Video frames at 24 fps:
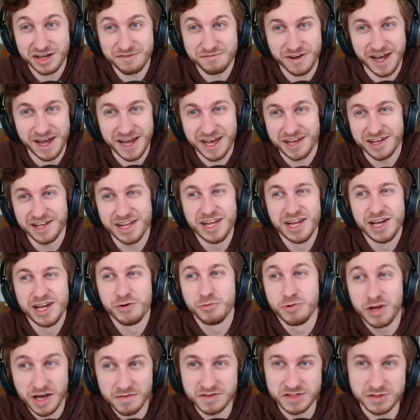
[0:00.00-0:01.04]
file.
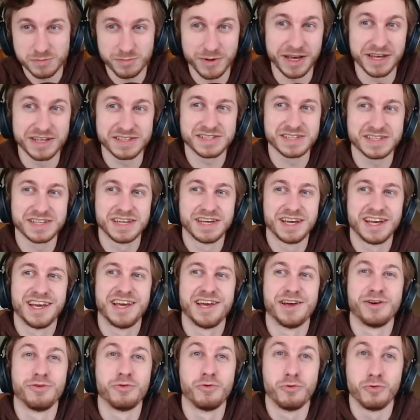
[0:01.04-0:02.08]
We have the space.
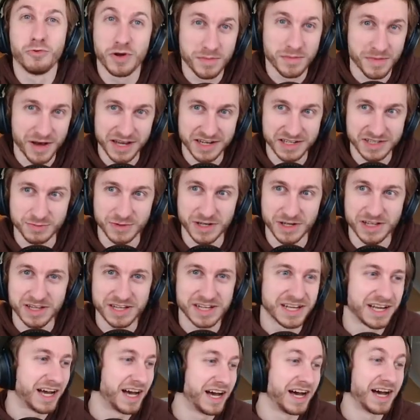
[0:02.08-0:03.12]
We might as well.
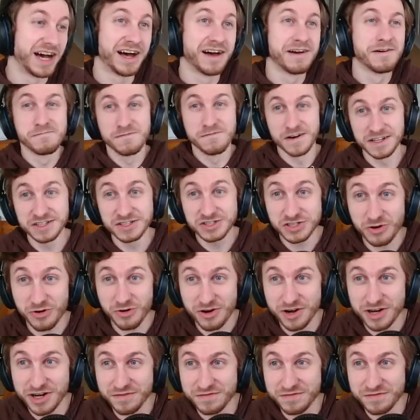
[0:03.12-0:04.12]
Fun story of